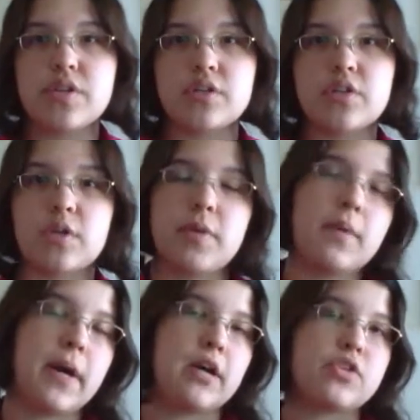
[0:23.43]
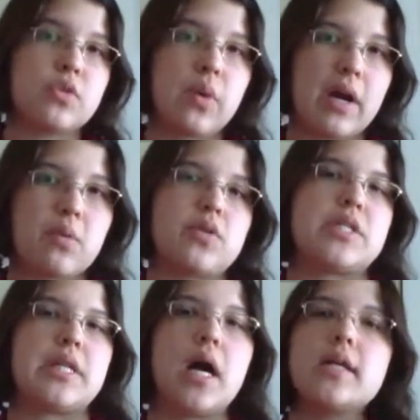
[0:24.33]
It took me about two hours
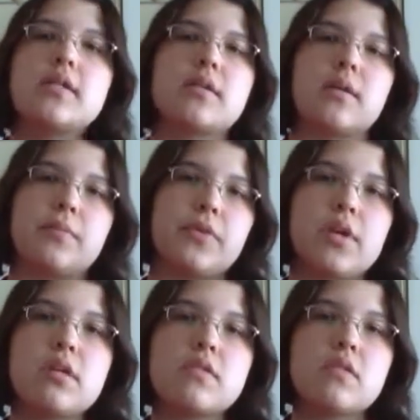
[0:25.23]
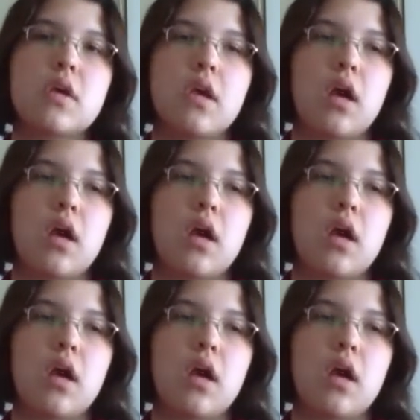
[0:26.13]
a night to complete.